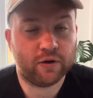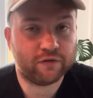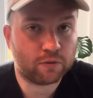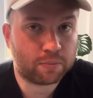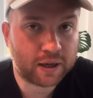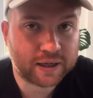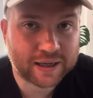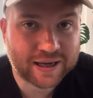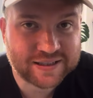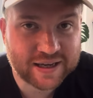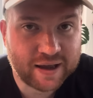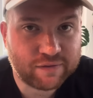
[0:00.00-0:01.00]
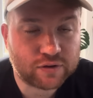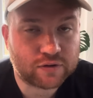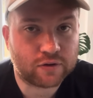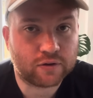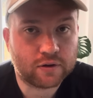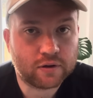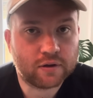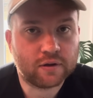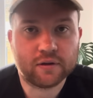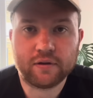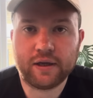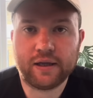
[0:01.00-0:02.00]
If you're playing against Everton,
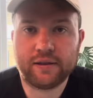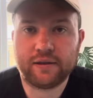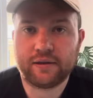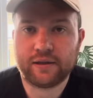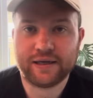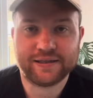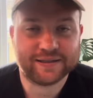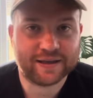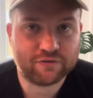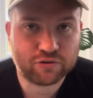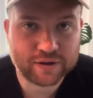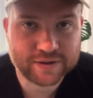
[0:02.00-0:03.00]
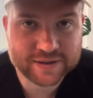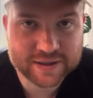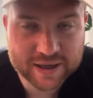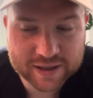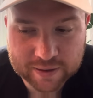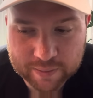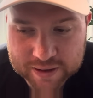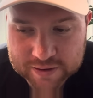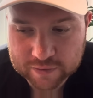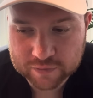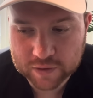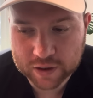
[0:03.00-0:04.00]
then it's never easy at the best
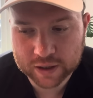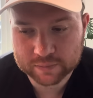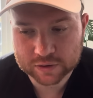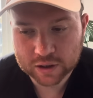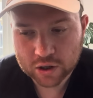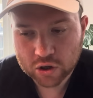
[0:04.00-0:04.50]
of times.